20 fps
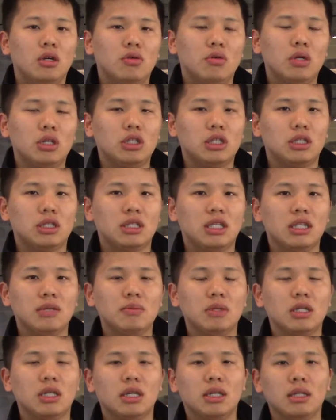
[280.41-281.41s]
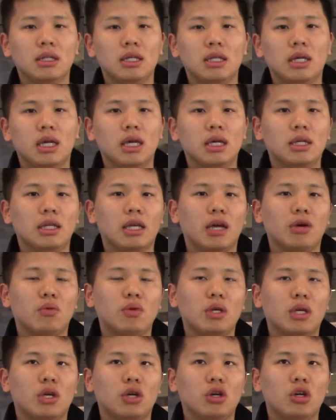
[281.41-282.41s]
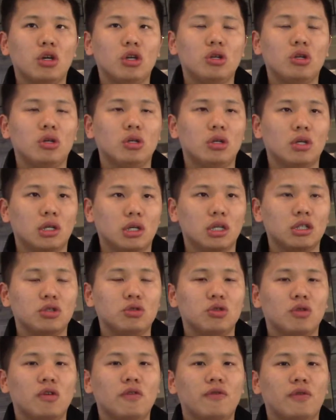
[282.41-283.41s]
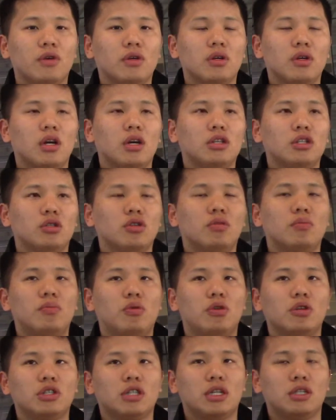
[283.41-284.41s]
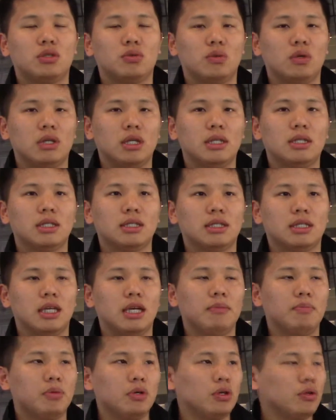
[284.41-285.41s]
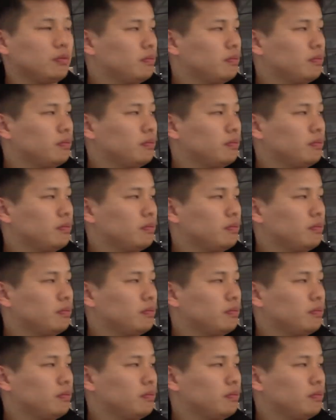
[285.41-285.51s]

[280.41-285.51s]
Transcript: which seems to indicate that we could control for a certain pore size within the sample.